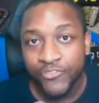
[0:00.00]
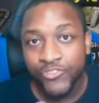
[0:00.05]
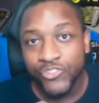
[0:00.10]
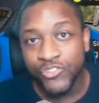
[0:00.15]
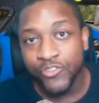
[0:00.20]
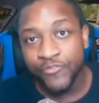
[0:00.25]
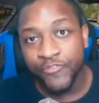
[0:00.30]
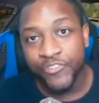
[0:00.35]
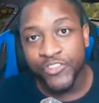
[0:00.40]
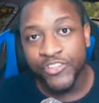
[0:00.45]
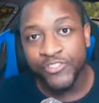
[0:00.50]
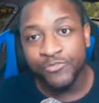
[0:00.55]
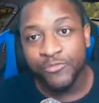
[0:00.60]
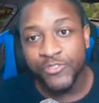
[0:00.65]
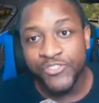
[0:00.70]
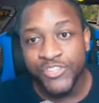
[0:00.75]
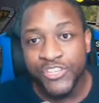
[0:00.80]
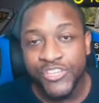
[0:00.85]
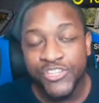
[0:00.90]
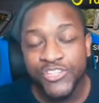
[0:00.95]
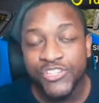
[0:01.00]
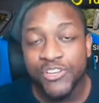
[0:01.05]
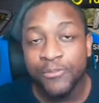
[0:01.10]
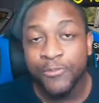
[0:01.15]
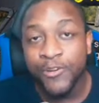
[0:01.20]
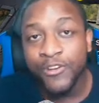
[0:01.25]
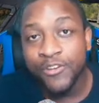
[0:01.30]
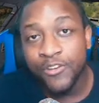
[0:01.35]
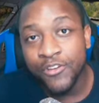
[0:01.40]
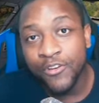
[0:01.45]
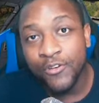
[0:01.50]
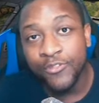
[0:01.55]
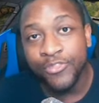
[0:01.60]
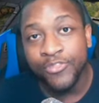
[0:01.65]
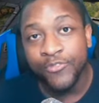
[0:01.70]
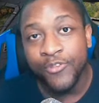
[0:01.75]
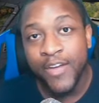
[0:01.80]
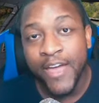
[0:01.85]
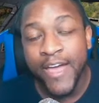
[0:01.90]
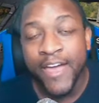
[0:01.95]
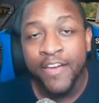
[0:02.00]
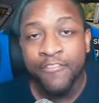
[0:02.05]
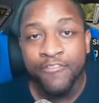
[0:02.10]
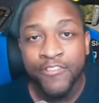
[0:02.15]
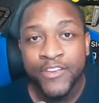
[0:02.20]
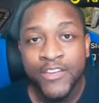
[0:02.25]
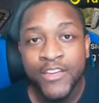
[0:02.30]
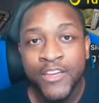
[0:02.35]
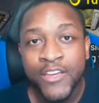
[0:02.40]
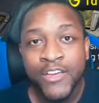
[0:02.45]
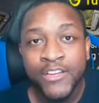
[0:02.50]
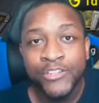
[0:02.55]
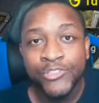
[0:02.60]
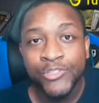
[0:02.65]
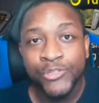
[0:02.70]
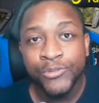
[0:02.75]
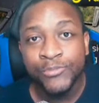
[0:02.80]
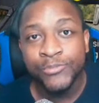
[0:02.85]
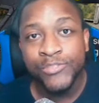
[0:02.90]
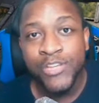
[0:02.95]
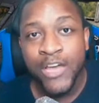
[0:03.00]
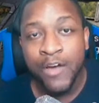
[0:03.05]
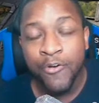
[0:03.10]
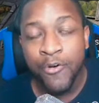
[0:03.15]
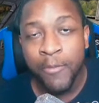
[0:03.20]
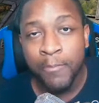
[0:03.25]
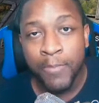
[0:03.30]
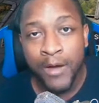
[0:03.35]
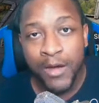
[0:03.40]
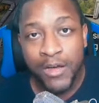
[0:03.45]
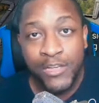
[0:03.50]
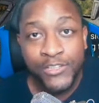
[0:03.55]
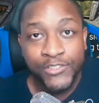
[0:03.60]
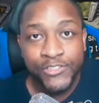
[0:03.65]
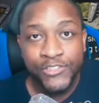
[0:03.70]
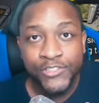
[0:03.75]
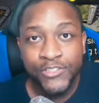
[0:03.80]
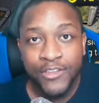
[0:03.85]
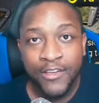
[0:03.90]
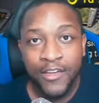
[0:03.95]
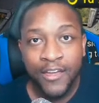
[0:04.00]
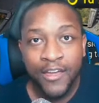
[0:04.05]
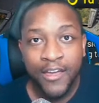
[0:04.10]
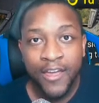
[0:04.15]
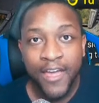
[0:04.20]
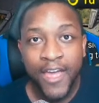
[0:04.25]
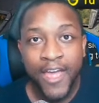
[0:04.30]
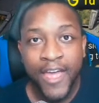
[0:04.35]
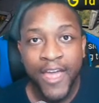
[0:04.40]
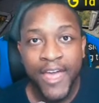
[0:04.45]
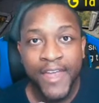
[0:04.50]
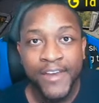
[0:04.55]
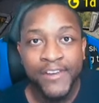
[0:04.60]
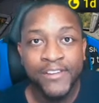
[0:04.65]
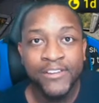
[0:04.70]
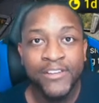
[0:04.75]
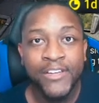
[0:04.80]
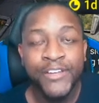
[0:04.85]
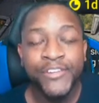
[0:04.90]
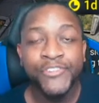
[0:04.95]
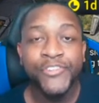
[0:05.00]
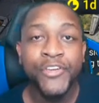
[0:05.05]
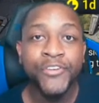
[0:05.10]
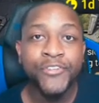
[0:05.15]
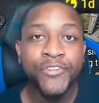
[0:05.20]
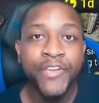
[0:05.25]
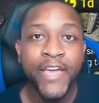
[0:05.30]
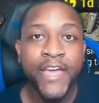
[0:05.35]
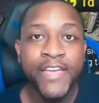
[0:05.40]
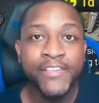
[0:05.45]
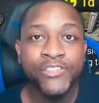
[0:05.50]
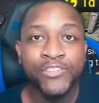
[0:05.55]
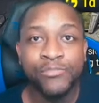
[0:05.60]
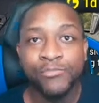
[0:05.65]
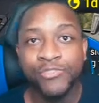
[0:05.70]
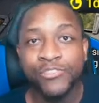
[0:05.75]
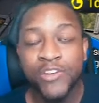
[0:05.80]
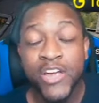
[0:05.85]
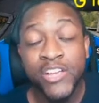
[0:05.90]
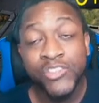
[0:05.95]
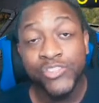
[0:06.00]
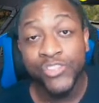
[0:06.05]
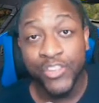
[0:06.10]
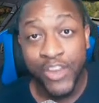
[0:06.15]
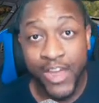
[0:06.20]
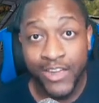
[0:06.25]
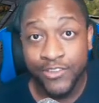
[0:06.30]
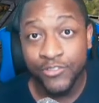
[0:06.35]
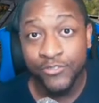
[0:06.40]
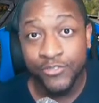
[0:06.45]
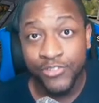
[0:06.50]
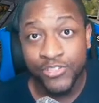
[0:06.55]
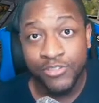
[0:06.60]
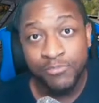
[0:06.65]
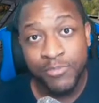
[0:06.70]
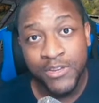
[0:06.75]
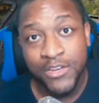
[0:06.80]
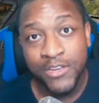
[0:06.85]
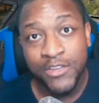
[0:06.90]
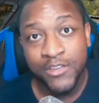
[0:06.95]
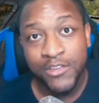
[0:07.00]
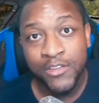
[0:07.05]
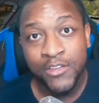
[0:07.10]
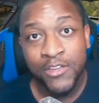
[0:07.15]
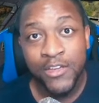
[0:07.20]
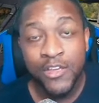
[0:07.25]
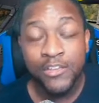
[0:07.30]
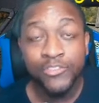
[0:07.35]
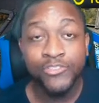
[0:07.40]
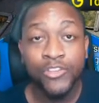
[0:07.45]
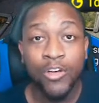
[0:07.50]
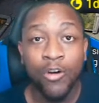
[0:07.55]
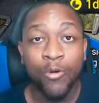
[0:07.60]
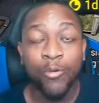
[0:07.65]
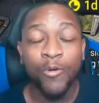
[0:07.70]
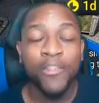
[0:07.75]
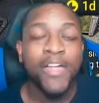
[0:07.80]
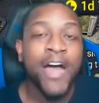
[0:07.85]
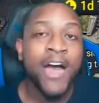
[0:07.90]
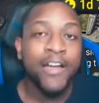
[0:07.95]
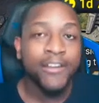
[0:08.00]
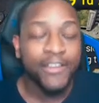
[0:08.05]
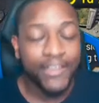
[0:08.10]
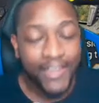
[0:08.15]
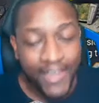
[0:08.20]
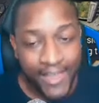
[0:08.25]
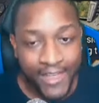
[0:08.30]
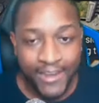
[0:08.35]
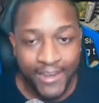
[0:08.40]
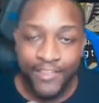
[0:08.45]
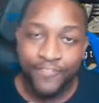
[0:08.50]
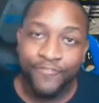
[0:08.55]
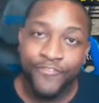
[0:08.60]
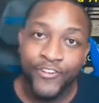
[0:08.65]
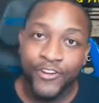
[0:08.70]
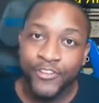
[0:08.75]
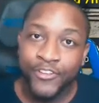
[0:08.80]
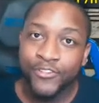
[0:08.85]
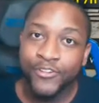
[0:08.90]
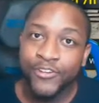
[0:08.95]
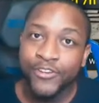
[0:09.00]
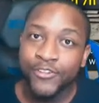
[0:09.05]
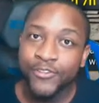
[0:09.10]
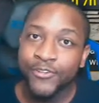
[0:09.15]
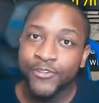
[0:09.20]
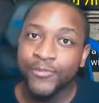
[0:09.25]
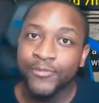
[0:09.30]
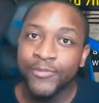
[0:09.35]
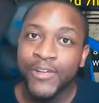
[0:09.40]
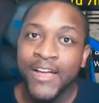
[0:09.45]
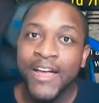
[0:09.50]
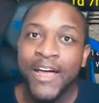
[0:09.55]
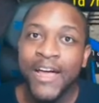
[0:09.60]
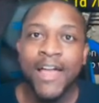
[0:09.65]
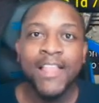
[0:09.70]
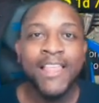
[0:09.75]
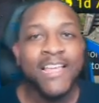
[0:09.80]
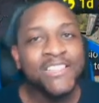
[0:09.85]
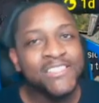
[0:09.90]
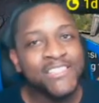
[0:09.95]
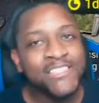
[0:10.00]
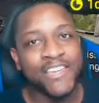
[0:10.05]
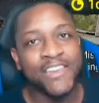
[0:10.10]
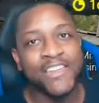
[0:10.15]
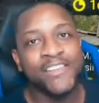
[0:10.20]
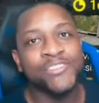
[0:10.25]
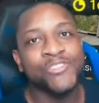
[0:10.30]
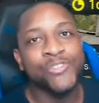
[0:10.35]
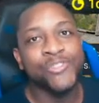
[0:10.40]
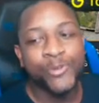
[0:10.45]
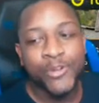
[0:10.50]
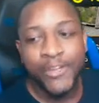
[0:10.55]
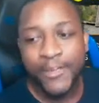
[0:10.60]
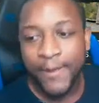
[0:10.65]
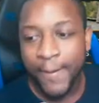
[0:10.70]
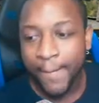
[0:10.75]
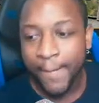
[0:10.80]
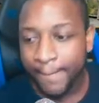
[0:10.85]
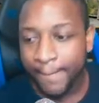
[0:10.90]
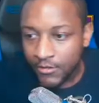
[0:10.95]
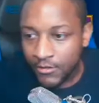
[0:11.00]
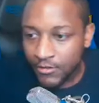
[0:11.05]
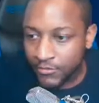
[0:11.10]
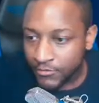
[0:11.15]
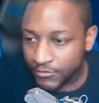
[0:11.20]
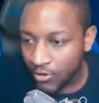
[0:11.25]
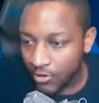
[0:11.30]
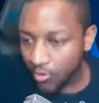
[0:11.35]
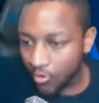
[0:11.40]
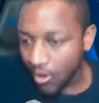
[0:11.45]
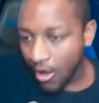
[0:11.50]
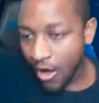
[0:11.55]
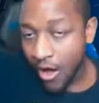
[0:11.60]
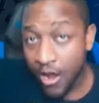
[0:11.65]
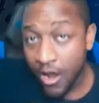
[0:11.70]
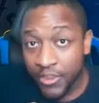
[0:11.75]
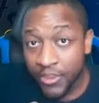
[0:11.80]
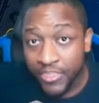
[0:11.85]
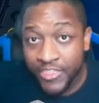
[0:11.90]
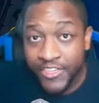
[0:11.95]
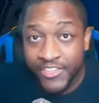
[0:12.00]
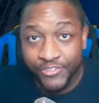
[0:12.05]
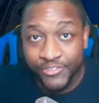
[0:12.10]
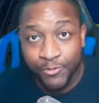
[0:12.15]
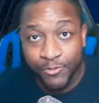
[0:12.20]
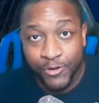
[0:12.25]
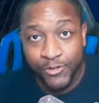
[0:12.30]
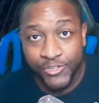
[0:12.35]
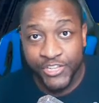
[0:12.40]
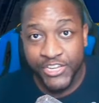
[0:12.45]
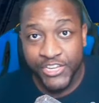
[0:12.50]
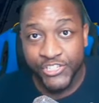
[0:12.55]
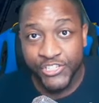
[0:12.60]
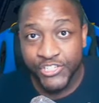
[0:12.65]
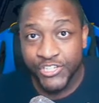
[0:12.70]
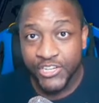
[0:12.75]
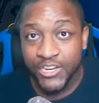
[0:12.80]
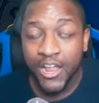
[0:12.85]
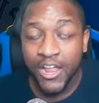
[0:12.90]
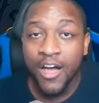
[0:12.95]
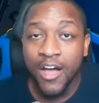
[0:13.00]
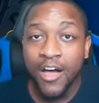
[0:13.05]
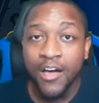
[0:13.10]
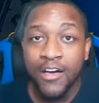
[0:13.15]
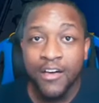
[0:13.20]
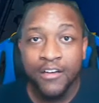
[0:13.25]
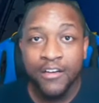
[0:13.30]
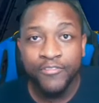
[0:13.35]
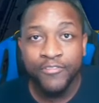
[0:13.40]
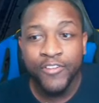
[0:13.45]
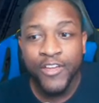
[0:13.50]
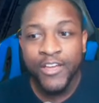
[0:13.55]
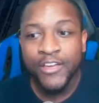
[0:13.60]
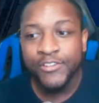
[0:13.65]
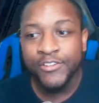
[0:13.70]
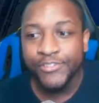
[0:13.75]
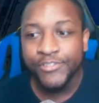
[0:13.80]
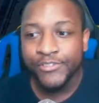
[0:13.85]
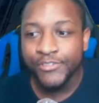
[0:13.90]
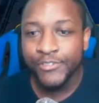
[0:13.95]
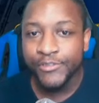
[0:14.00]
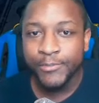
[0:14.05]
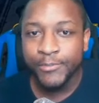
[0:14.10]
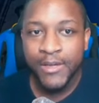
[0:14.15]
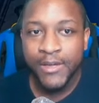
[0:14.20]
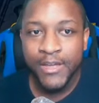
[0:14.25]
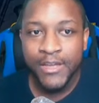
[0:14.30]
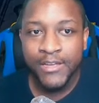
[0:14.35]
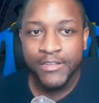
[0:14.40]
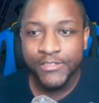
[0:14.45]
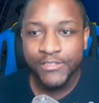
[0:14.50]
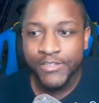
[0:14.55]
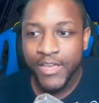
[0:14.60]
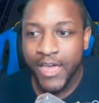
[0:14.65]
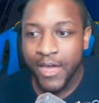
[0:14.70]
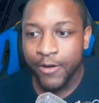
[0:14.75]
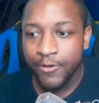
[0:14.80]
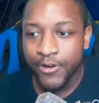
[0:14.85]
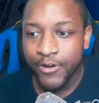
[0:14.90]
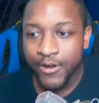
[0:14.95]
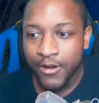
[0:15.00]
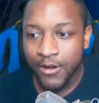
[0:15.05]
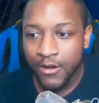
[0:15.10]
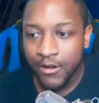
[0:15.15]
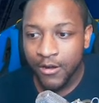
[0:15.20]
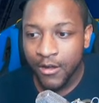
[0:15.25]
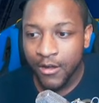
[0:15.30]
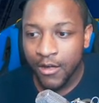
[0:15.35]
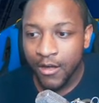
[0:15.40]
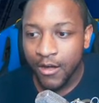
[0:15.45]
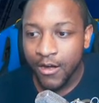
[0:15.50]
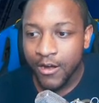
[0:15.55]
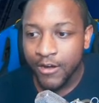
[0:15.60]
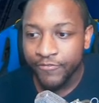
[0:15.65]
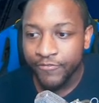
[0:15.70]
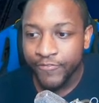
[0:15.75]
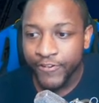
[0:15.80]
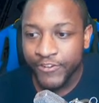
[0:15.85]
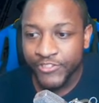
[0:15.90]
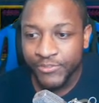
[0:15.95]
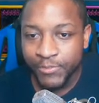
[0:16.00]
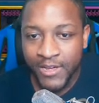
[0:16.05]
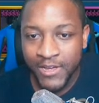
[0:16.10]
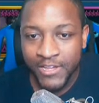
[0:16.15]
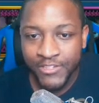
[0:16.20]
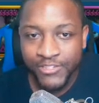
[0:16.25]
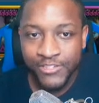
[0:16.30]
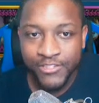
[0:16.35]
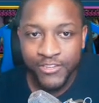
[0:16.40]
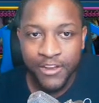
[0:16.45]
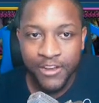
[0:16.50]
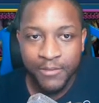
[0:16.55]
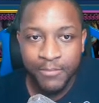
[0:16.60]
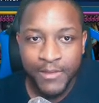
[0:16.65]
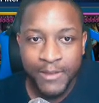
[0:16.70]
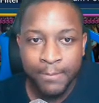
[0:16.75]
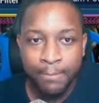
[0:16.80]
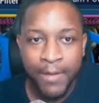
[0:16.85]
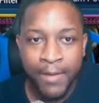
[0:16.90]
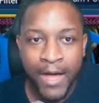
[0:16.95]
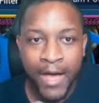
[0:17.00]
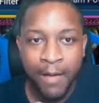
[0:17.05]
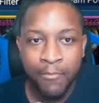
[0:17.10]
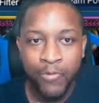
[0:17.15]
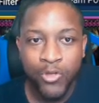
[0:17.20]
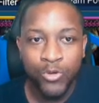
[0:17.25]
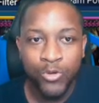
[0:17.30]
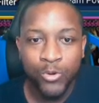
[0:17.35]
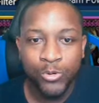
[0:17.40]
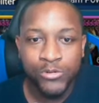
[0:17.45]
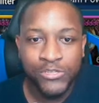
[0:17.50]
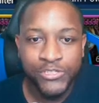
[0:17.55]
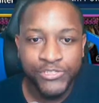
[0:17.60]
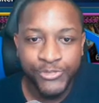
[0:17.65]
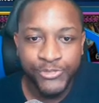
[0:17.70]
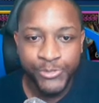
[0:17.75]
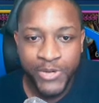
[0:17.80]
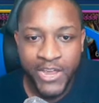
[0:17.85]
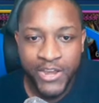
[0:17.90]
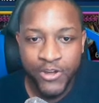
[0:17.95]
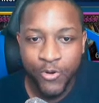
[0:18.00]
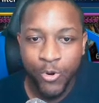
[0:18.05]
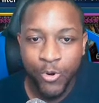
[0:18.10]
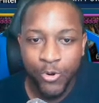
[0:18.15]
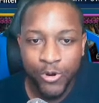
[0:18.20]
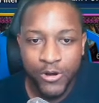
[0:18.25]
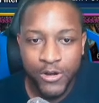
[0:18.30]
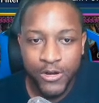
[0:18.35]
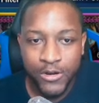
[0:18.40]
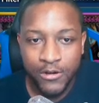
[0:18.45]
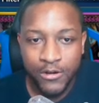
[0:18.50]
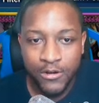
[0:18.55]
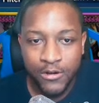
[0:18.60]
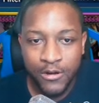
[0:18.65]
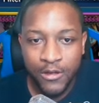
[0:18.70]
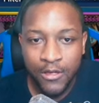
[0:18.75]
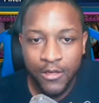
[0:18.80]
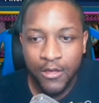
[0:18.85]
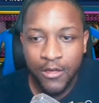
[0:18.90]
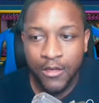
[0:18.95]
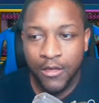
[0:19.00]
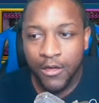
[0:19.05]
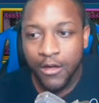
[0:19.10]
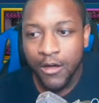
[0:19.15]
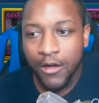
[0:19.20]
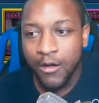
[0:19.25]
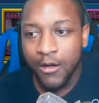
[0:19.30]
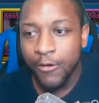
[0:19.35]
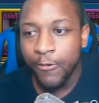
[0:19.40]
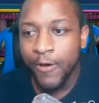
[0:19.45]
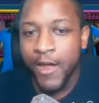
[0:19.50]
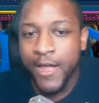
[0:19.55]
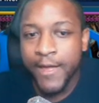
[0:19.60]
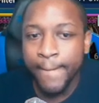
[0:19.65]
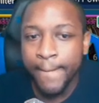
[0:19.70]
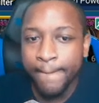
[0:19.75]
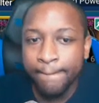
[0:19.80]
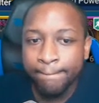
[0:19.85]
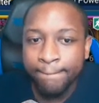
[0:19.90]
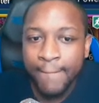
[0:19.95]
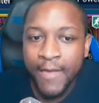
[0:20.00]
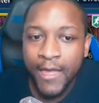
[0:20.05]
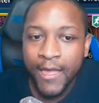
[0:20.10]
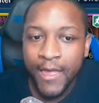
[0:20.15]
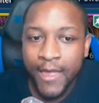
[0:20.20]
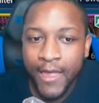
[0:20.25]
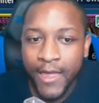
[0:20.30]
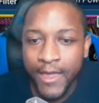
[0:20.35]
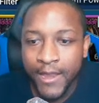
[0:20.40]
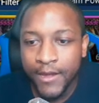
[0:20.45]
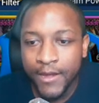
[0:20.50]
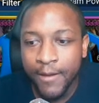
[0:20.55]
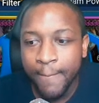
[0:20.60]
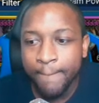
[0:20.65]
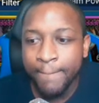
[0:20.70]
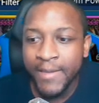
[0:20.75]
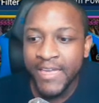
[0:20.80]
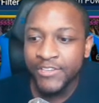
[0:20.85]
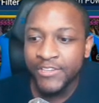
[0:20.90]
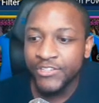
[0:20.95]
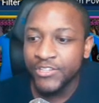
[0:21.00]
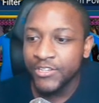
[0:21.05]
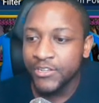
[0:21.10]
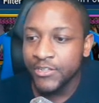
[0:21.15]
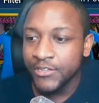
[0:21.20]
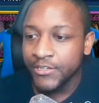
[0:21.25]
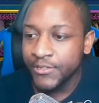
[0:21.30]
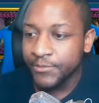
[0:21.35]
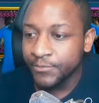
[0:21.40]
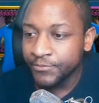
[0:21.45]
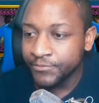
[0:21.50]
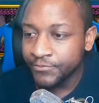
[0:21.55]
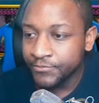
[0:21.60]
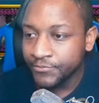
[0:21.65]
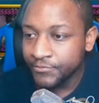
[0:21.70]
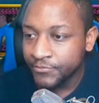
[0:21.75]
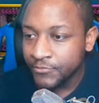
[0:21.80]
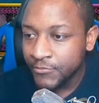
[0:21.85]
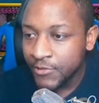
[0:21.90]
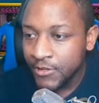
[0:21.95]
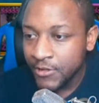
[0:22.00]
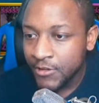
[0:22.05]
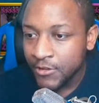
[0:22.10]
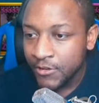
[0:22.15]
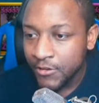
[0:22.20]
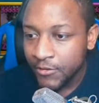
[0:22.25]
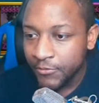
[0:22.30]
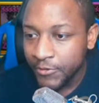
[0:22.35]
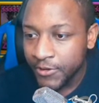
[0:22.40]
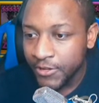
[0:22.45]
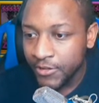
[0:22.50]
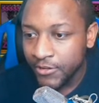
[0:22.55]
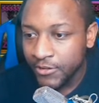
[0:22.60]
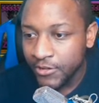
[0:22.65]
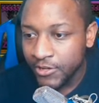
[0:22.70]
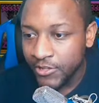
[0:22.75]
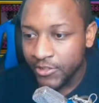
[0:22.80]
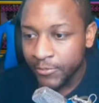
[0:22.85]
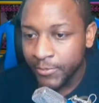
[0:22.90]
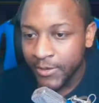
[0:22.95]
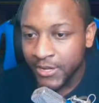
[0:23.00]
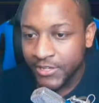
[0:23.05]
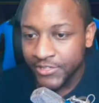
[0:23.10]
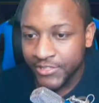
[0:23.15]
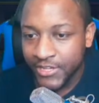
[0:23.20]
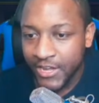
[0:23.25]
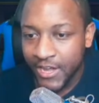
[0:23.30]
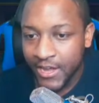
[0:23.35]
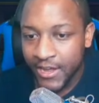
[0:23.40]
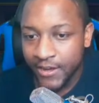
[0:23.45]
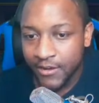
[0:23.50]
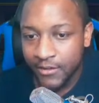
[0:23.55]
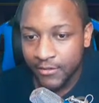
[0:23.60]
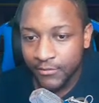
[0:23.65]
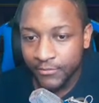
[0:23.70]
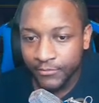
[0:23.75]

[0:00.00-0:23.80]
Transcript: So for this rotation, I'm going to go through every Doom Tower boss and tell you guys some strats that I use to beat it. So without any further ado, let's get into it. So on this rotation of Doom Tower, our first boss is going to be Bommal or the Dreadhorn. All right. And basically, now we could look at the boss guide.